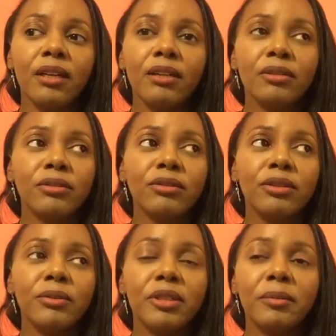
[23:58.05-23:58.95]
So she
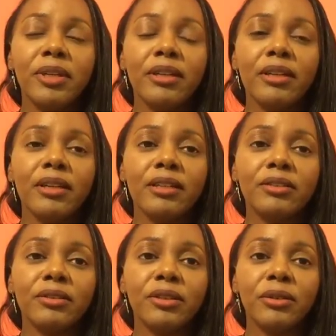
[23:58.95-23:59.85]
was telling me that I
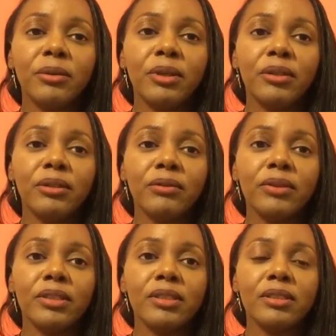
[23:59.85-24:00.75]
should go and look for
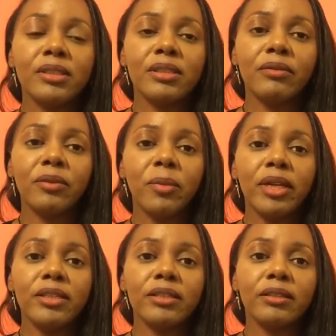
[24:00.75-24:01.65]
this
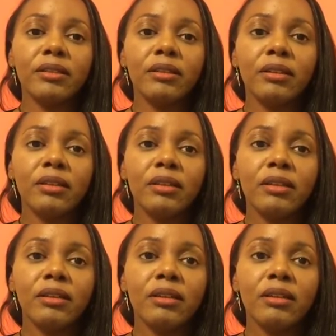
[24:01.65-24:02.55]
information.
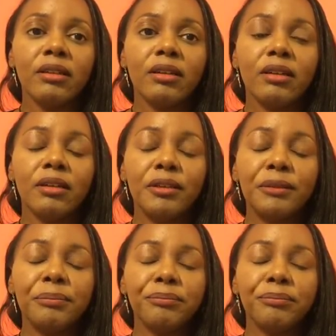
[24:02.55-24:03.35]
So